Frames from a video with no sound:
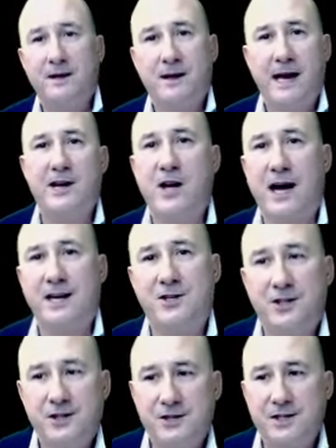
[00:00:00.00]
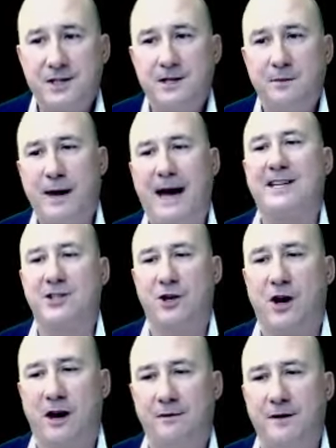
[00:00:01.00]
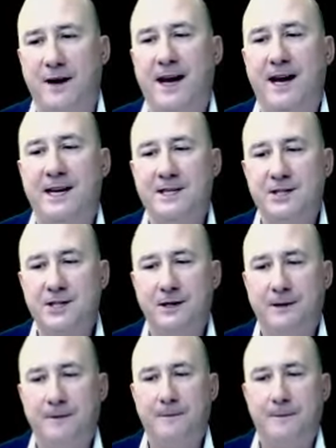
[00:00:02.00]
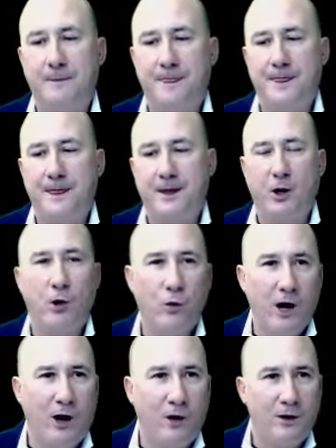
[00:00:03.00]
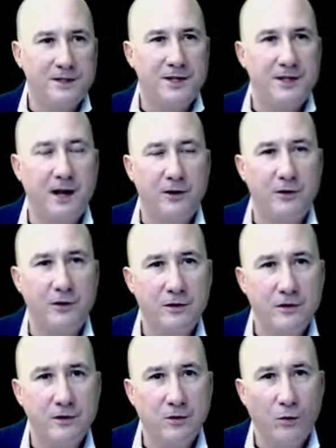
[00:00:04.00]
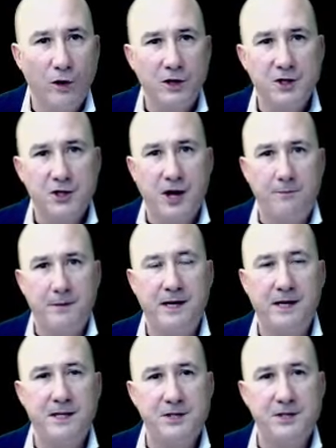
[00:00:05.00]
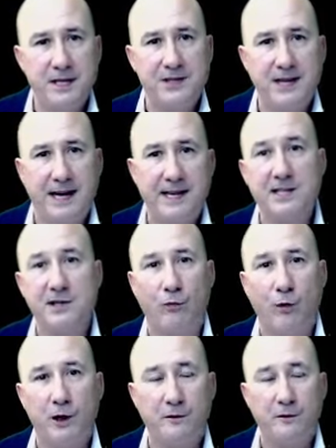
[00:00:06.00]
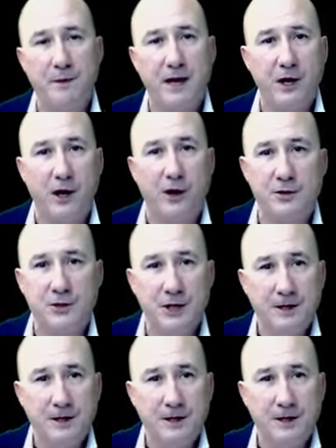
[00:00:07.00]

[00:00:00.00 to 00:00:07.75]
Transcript: and not just pass it off as, oh, well, it's another workshop, because these techniques have worked for me and others